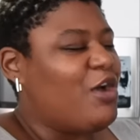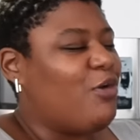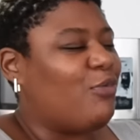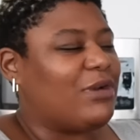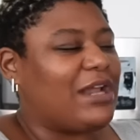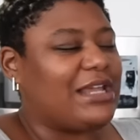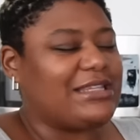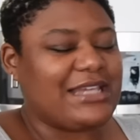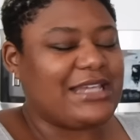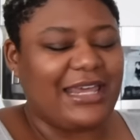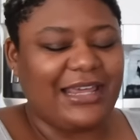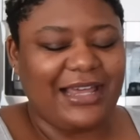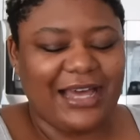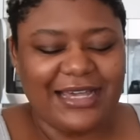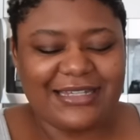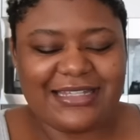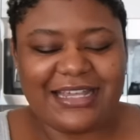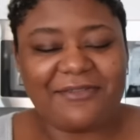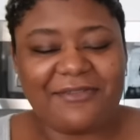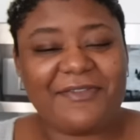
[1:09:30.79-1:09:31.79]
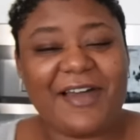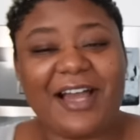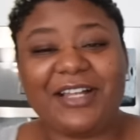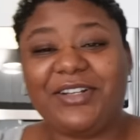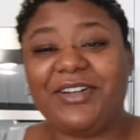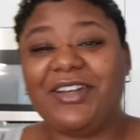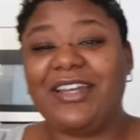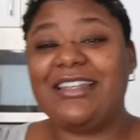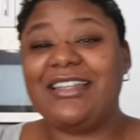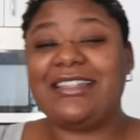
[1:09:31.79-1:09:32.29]
When I tell you guys that
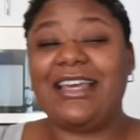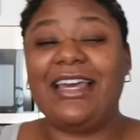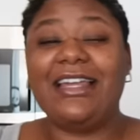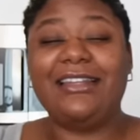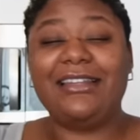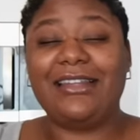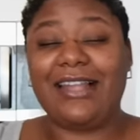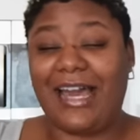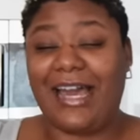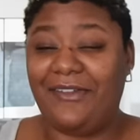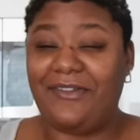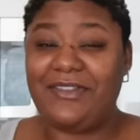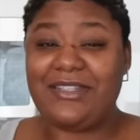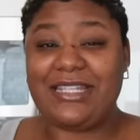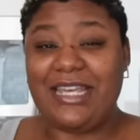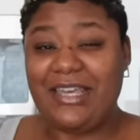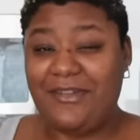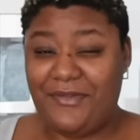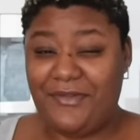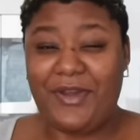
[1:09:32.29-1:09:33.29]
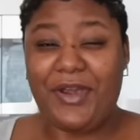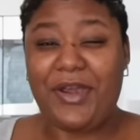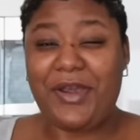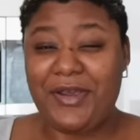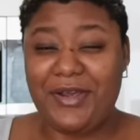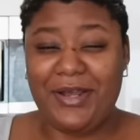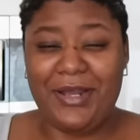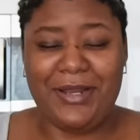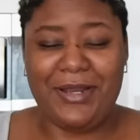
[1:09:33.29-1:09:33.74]
Factor is a lifesaver,